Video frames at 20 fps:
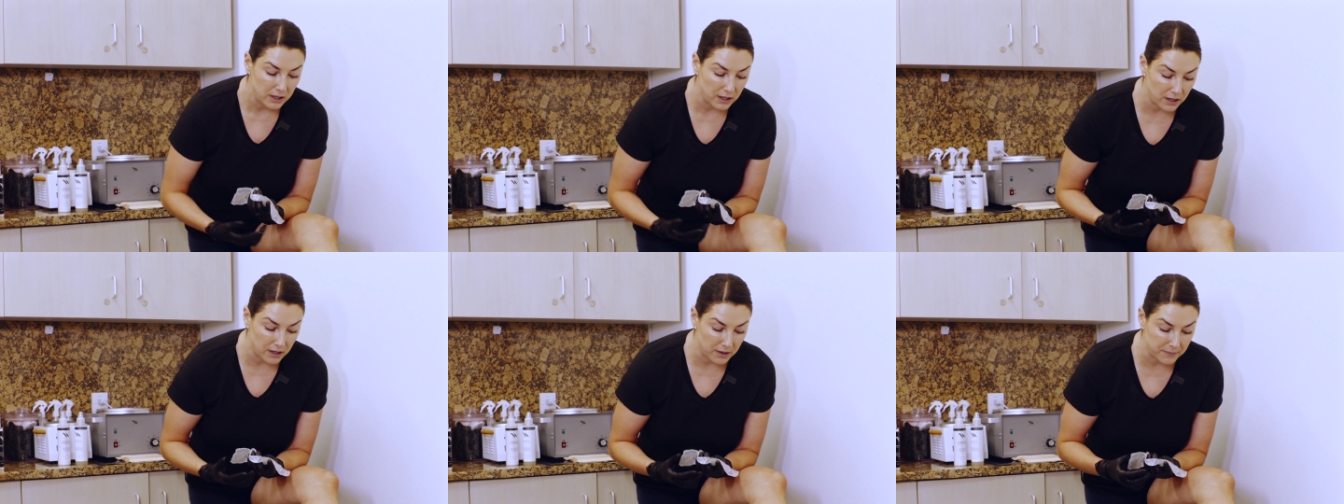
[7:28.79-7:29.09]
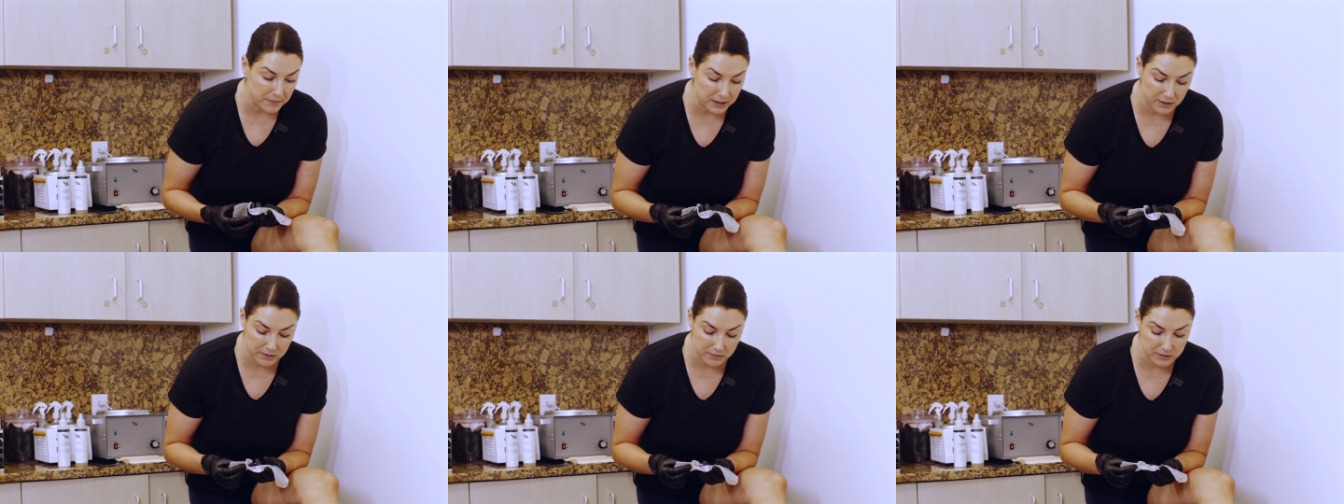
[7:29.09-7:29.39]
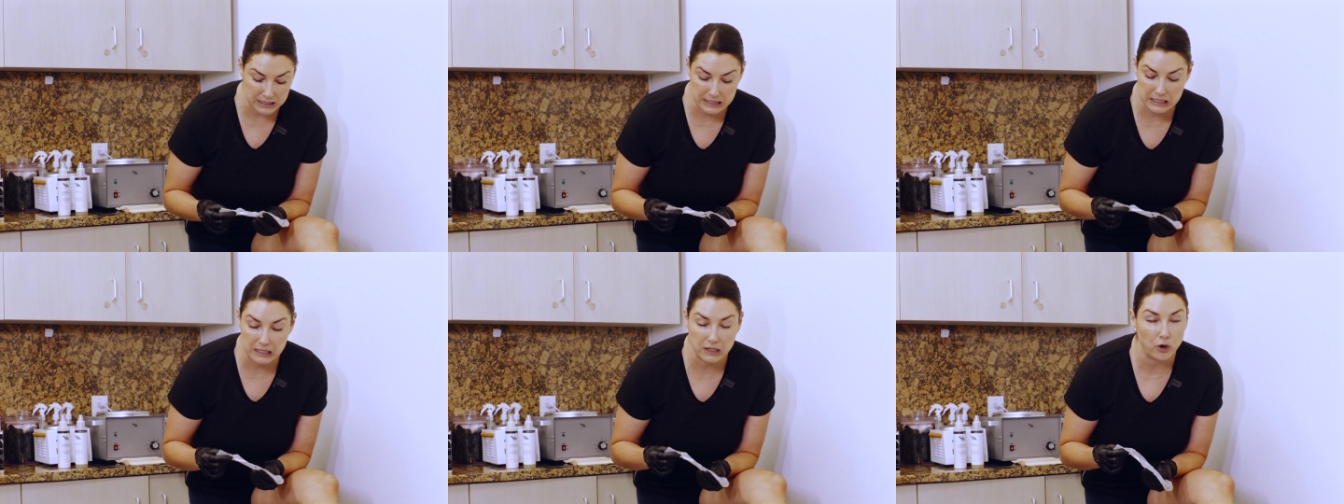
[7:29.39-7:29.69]
um, it, it,
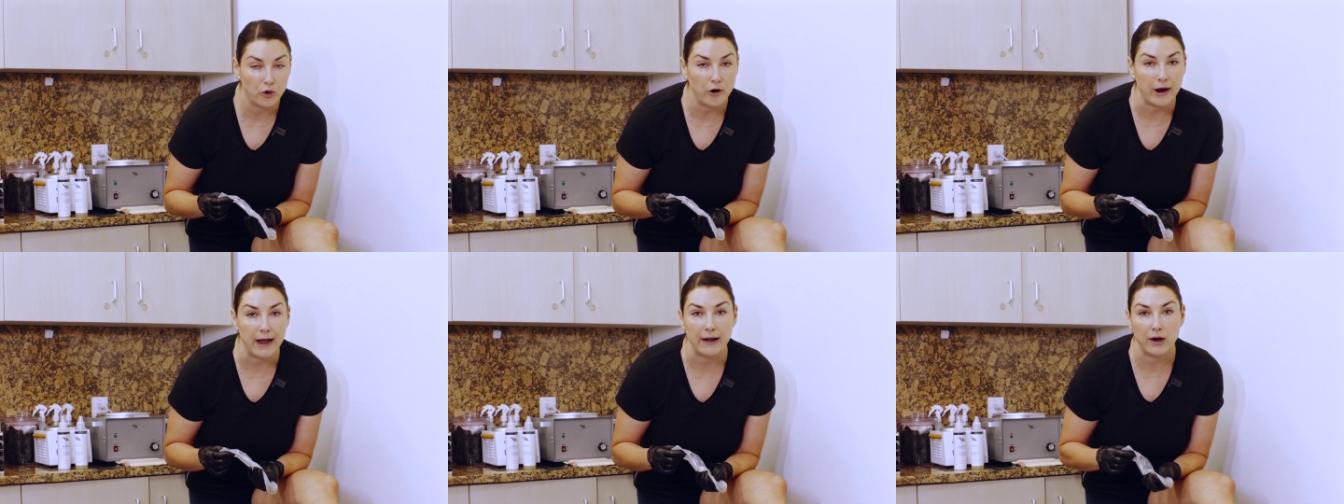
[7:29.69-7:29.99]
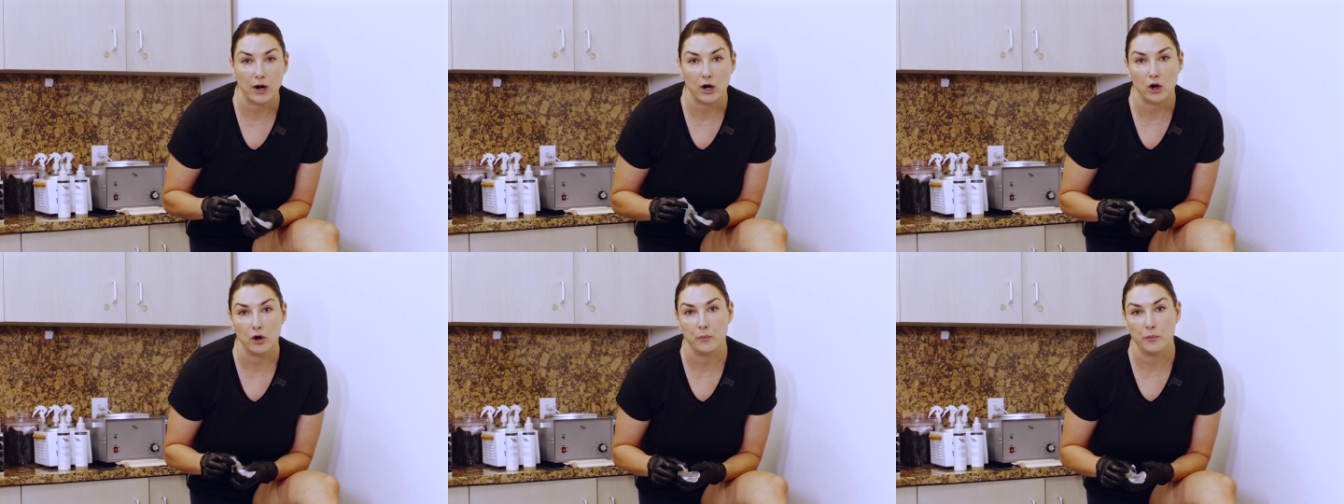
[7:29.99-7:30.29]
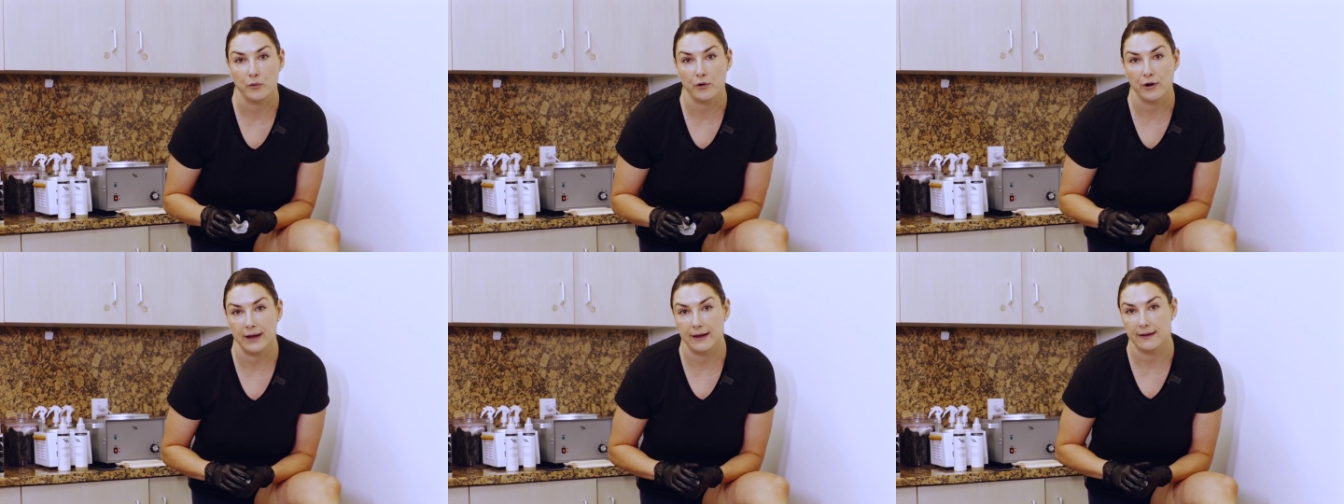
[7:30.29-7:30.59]
didn't crack or
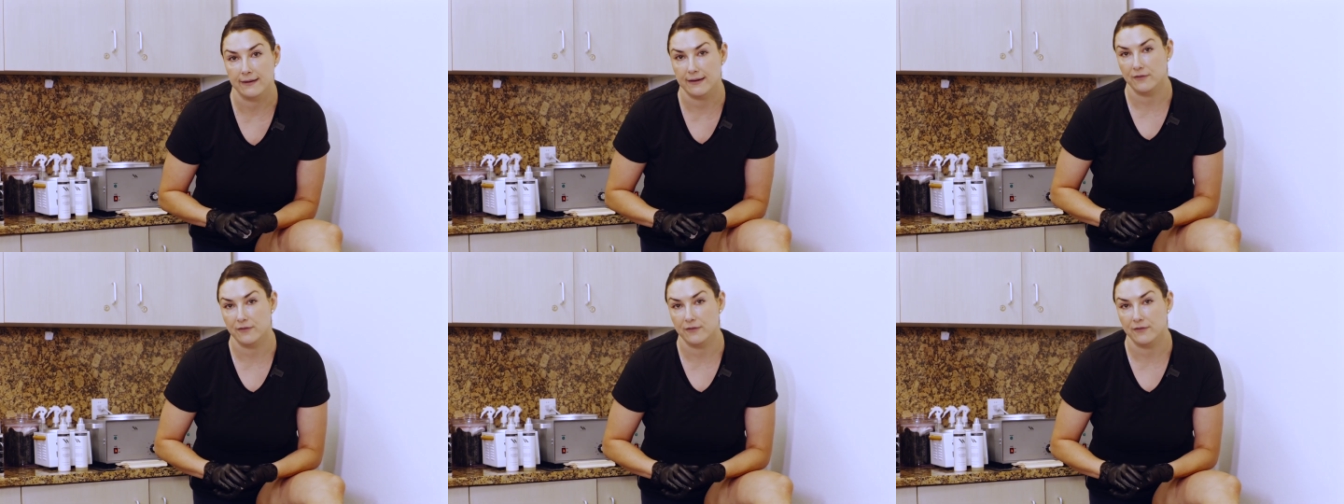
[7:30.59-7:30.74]
break.